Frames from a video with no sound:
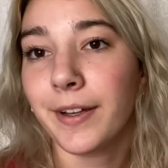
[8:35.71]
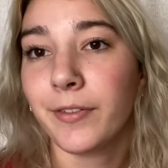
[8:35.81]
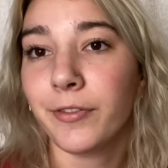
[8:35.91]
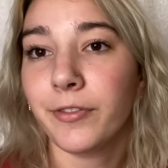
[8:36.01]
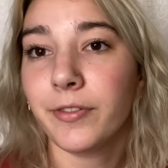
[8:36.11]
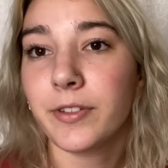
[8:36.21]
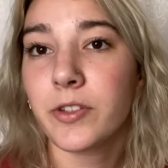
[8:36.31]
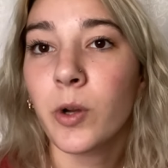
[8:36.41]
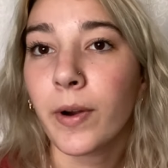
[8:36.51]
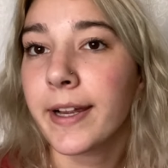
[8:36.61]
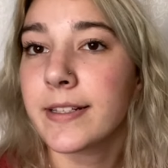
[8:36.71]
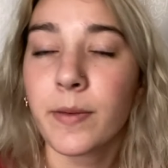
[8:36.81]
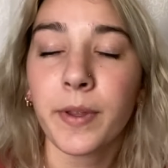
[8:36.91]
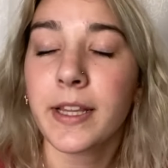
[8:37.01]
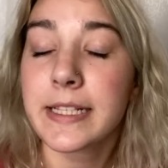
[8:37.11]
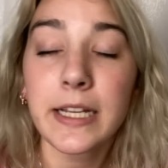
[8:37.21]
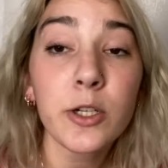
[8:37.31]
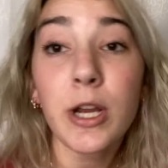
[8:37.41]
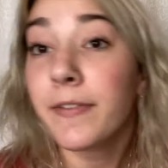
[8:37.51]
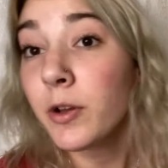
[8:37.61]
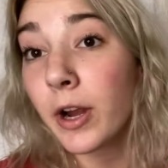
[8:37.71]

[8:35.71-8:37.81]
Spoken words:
if snoring is something that's going to drive you